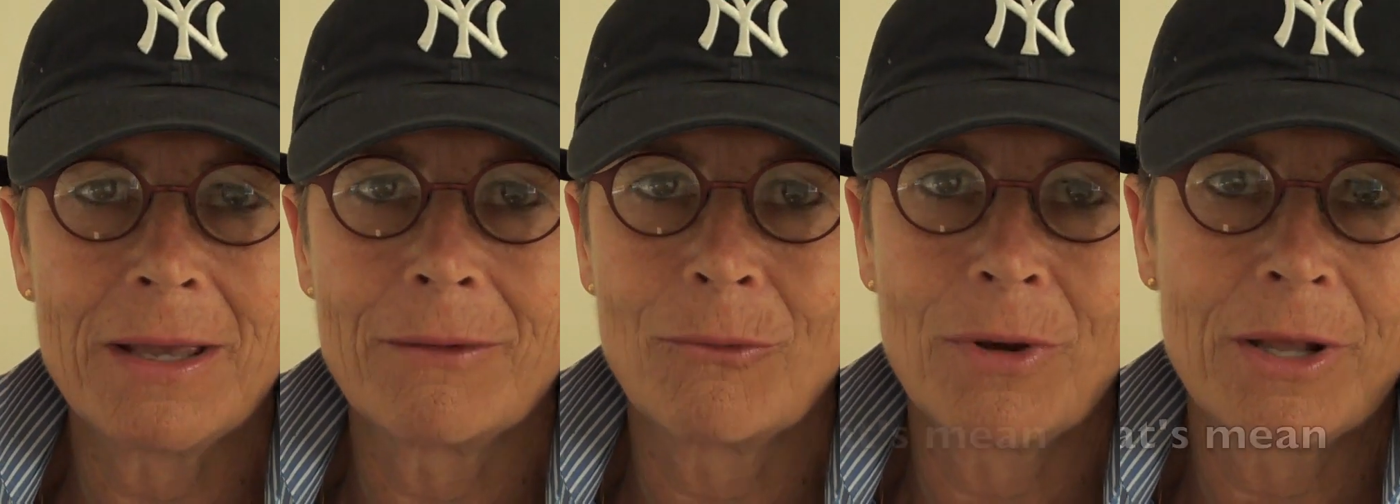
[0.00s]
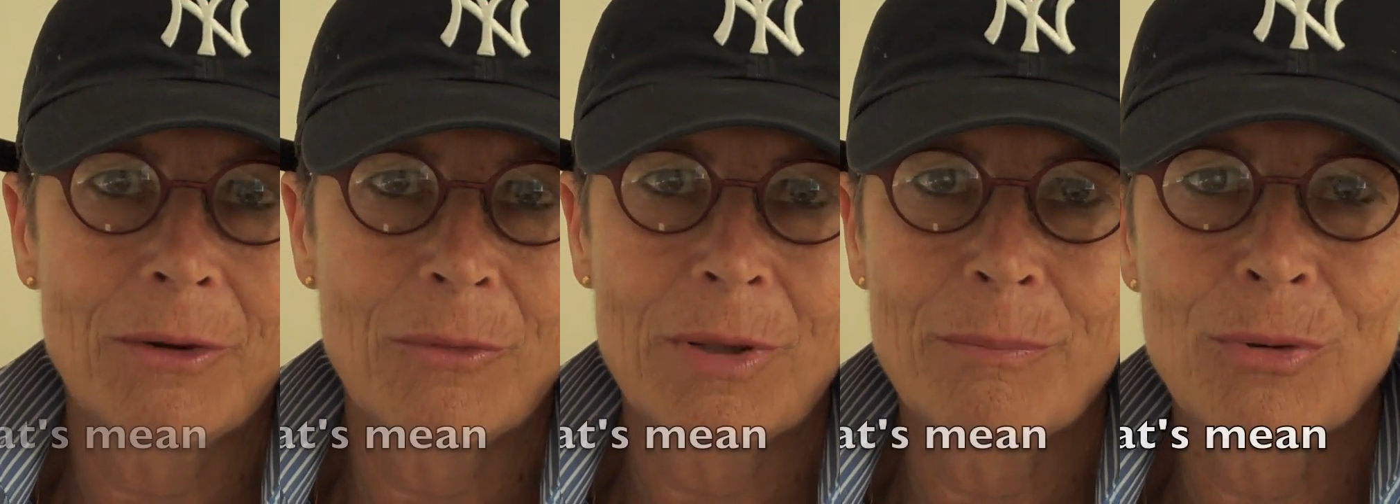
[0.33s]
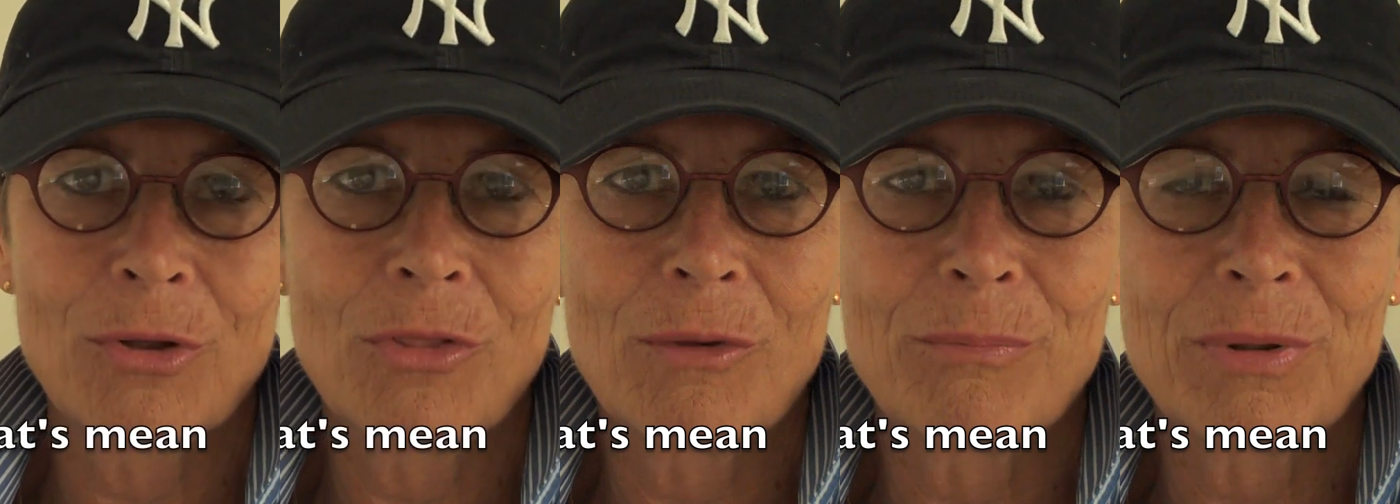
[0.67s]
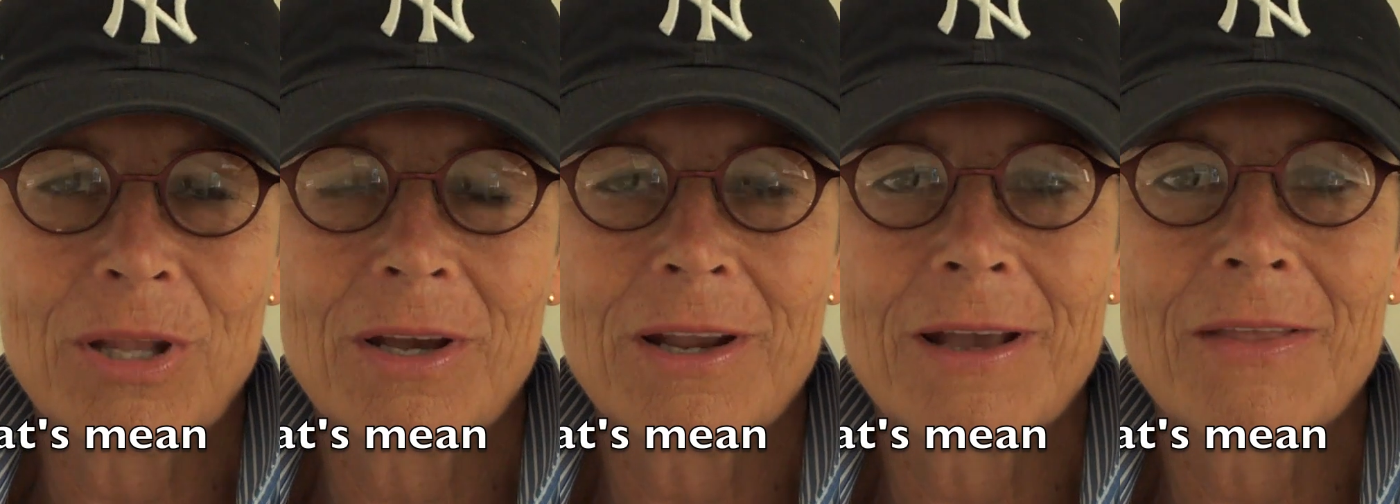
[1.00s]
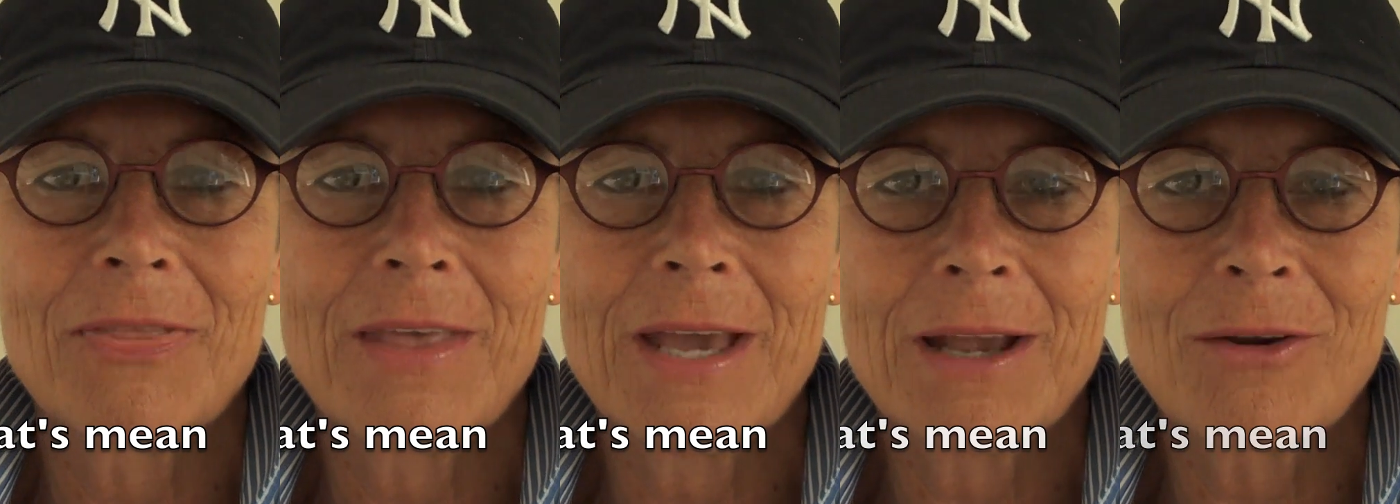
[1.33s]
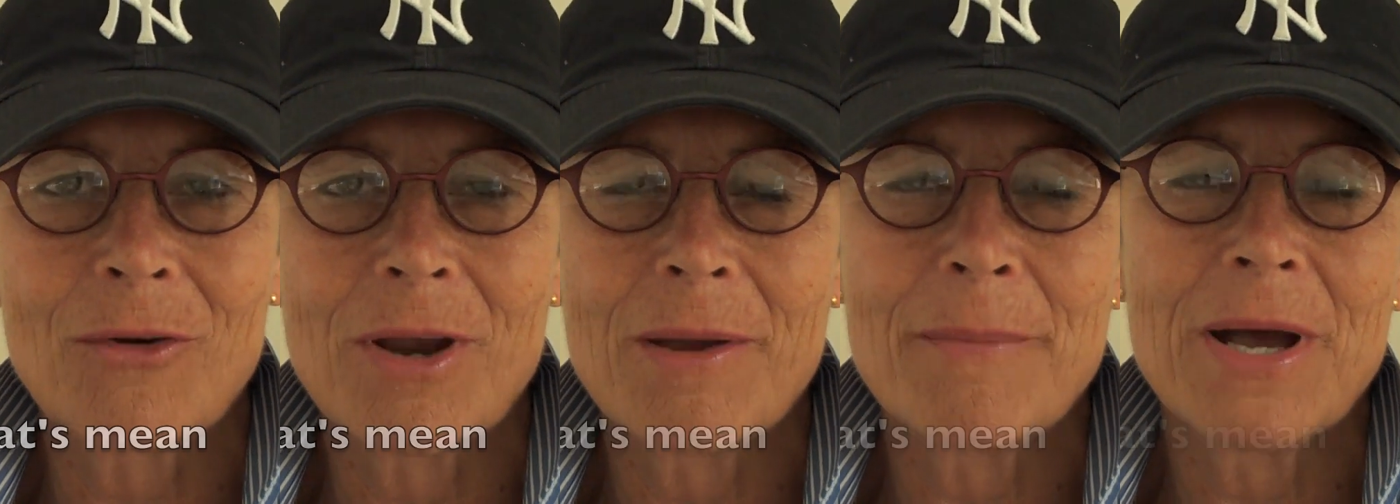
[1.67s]
and why don't we pull the plug on that,
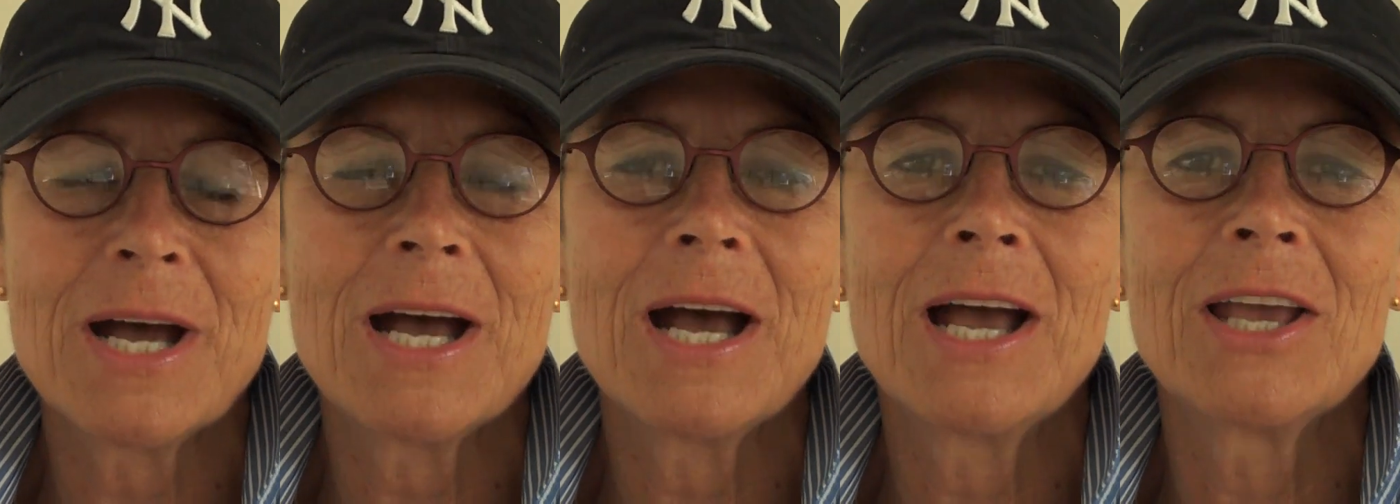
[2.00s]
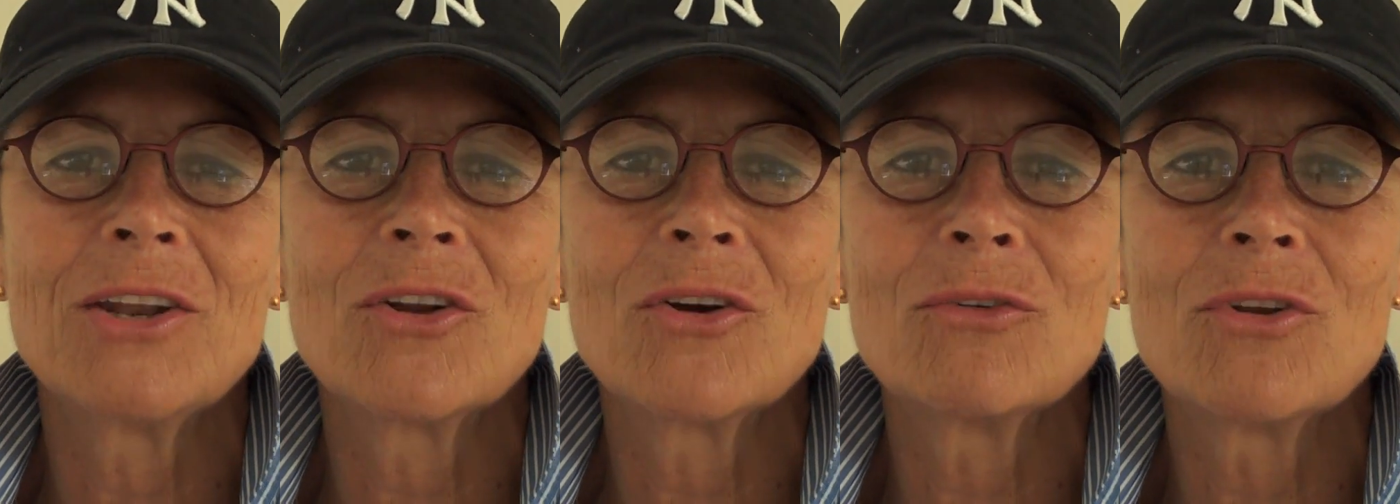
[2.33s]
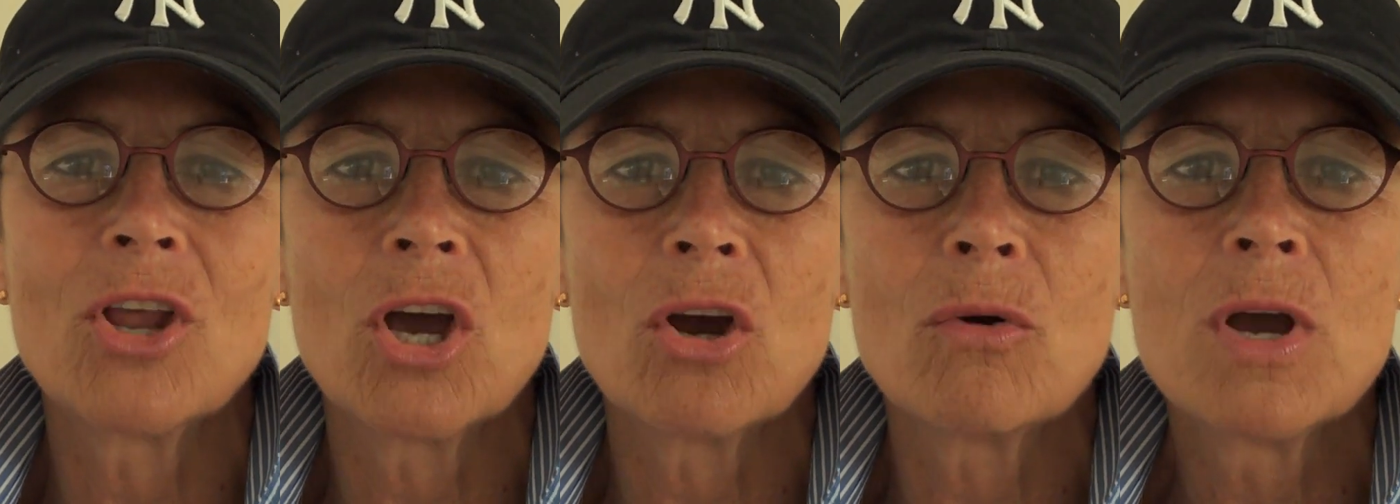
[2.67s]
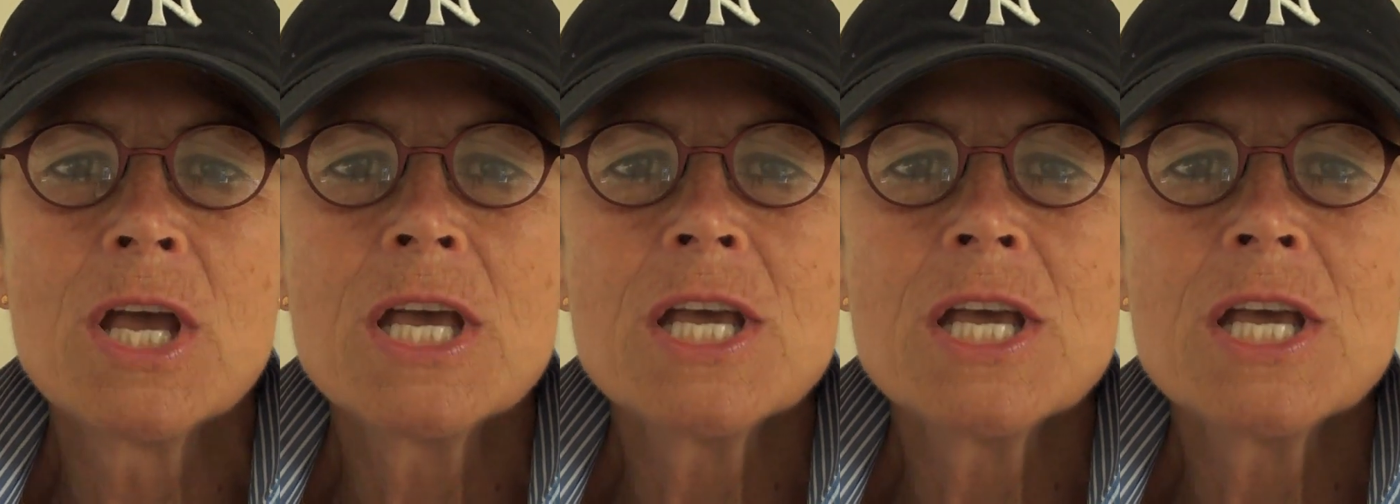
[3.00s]
Grandma? I don't know.